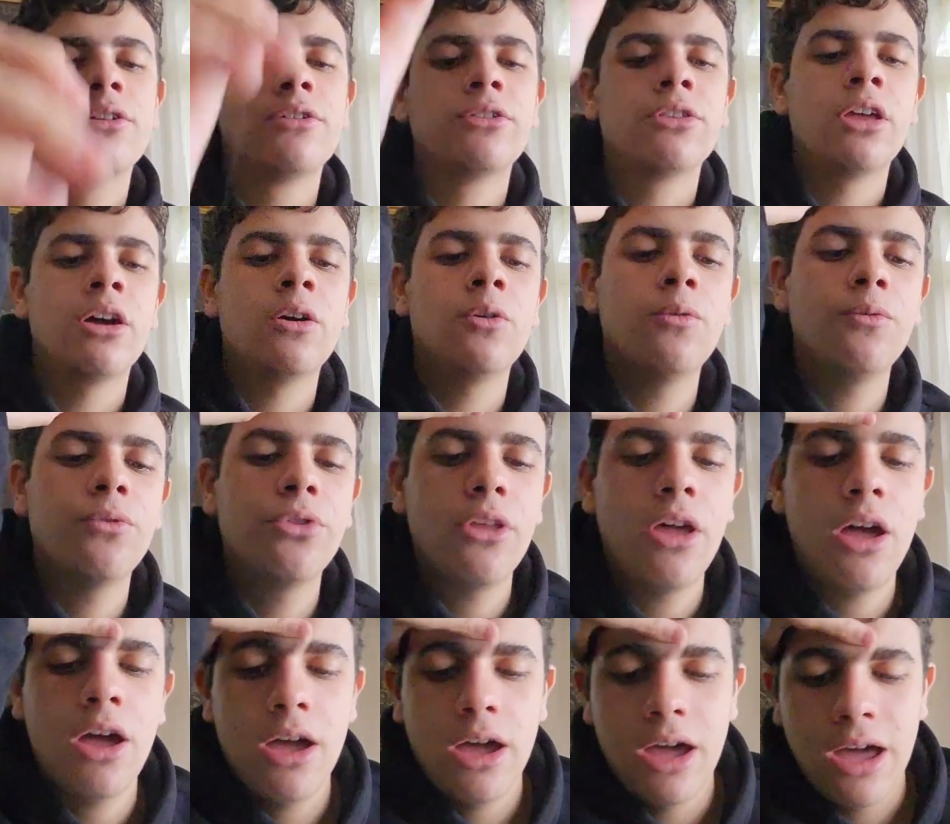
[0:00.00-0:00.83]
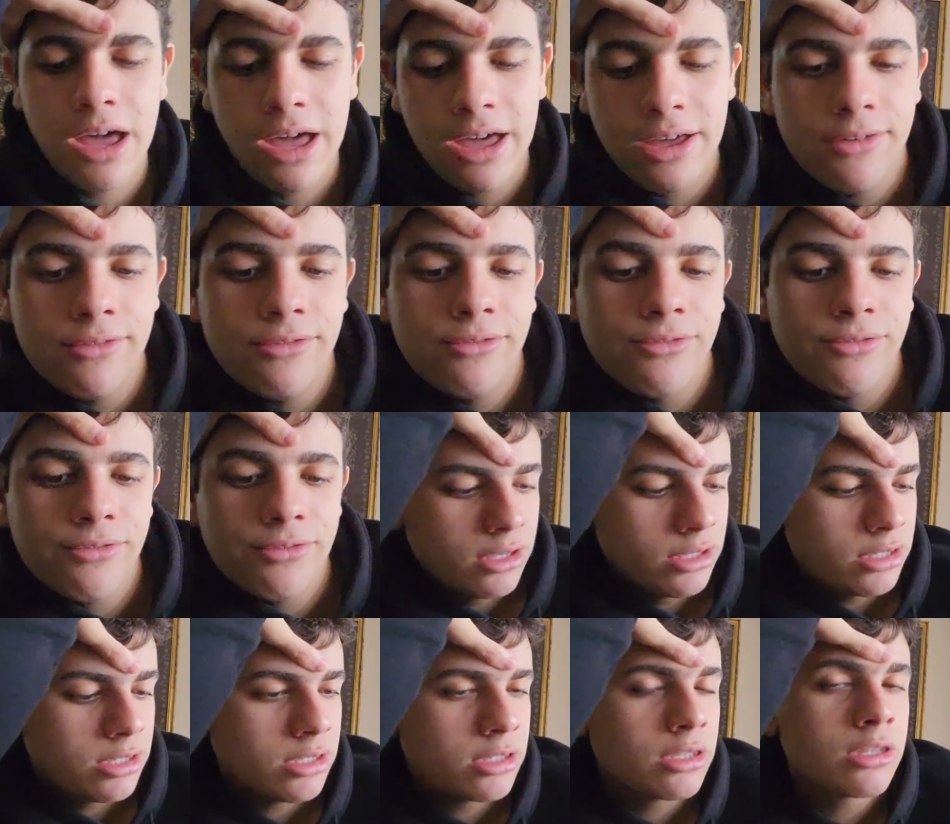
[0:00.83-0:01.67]
Now I have
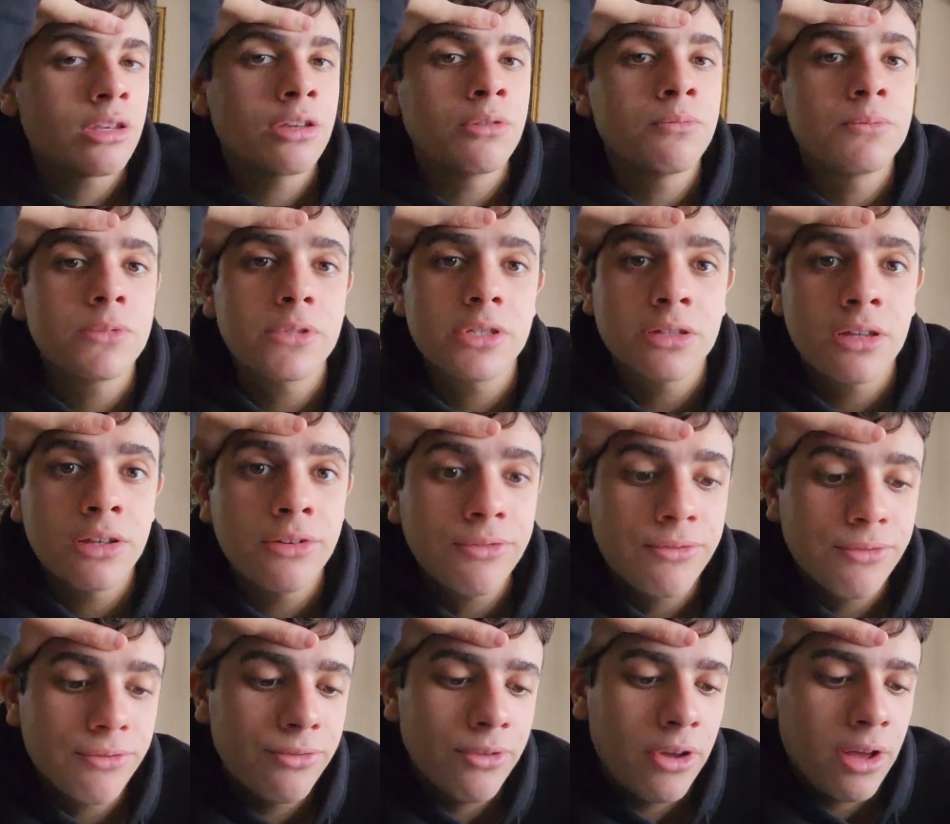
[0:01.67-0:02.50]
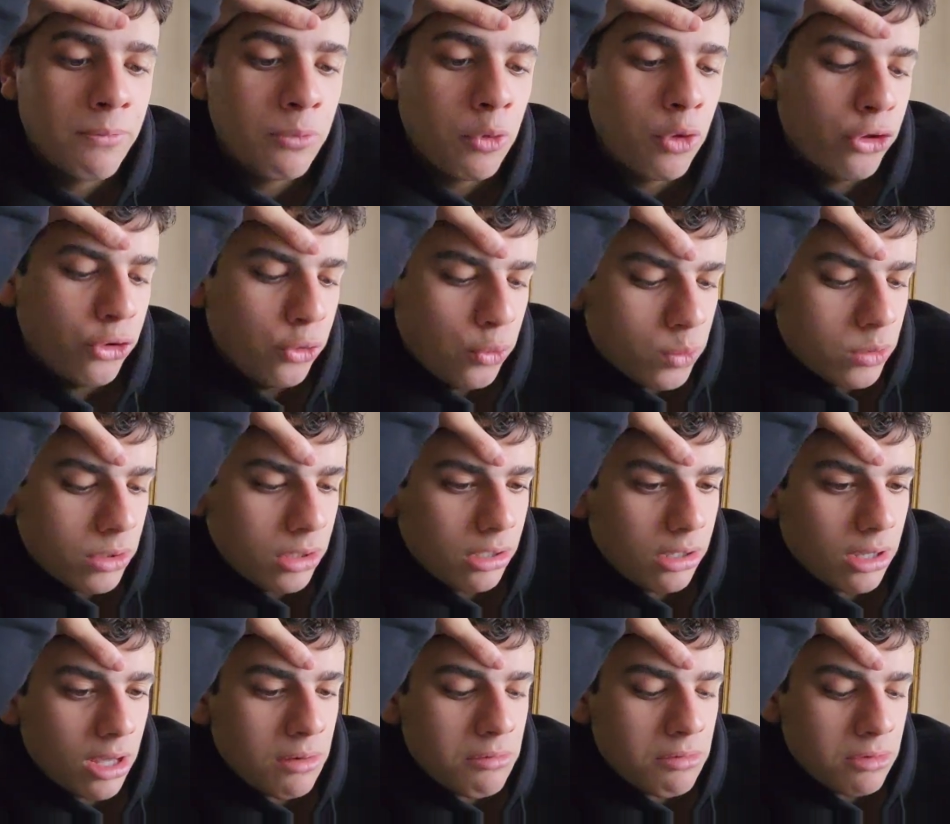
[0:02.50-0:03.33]
some stuff. I'm not using
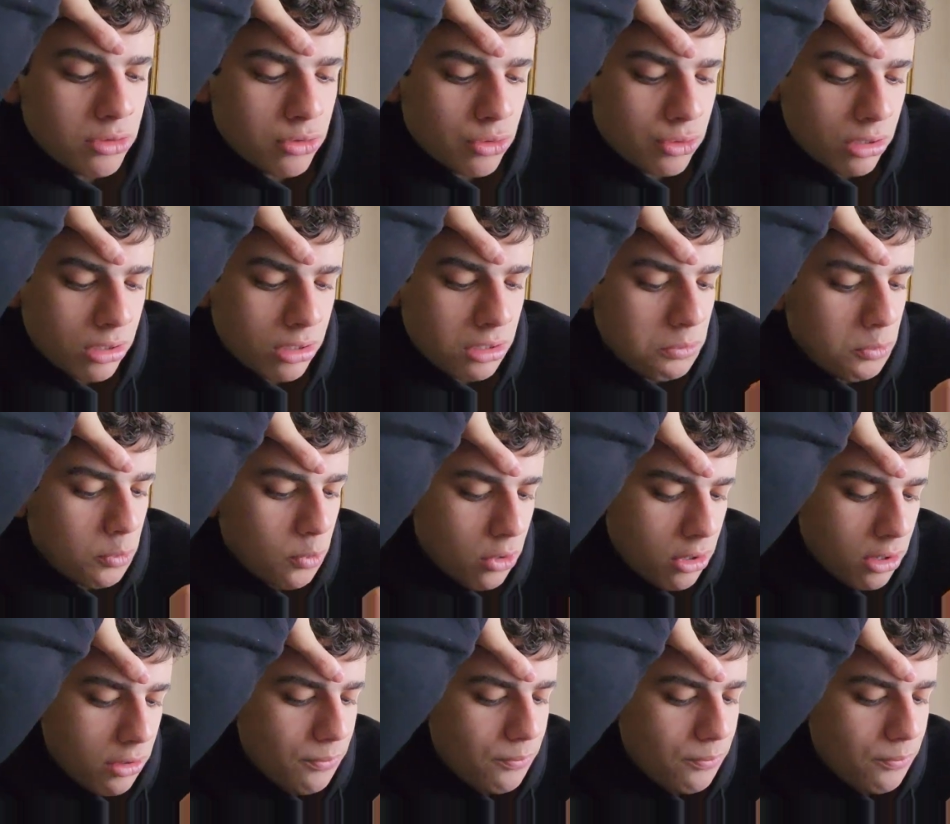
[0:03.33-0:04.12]
Amazon anymore